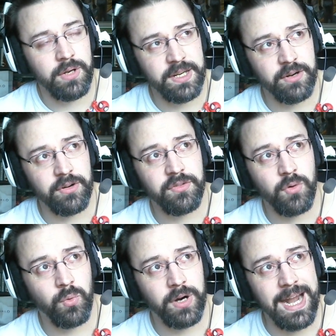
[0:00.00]
years
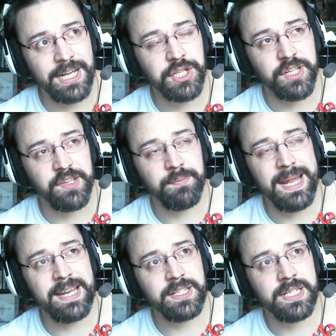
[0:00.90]
were actually
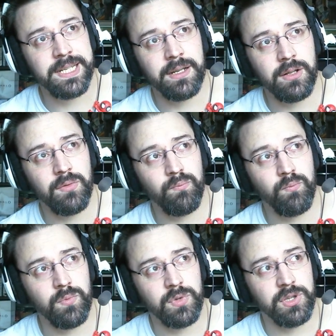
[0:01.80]
spent
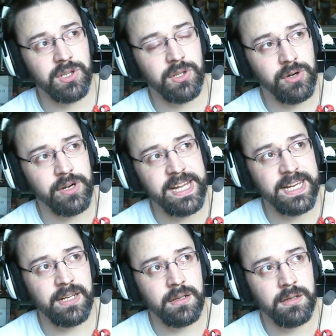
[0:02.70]

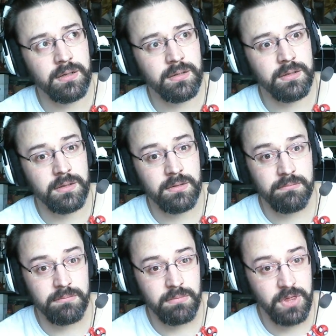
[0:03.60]
learning
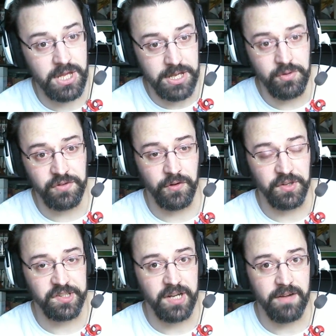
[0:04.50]
the useful
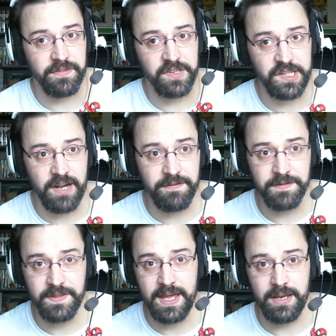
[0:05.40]
stuff
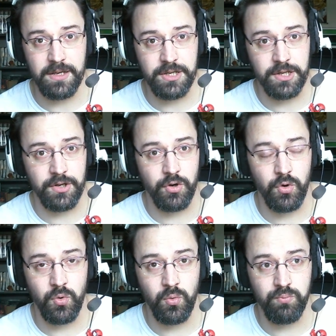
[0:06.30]
that
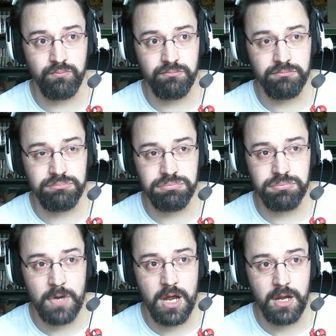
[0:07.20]
you
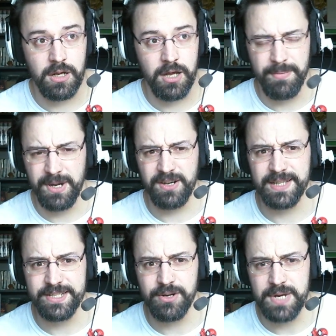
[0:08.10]

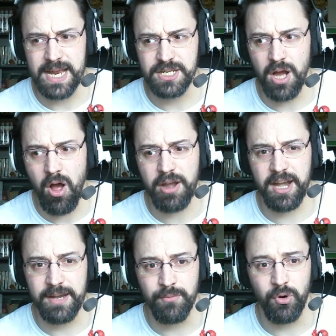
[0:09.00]
apparently don't get taught
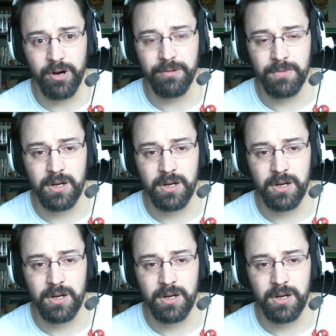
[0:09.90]
anymore.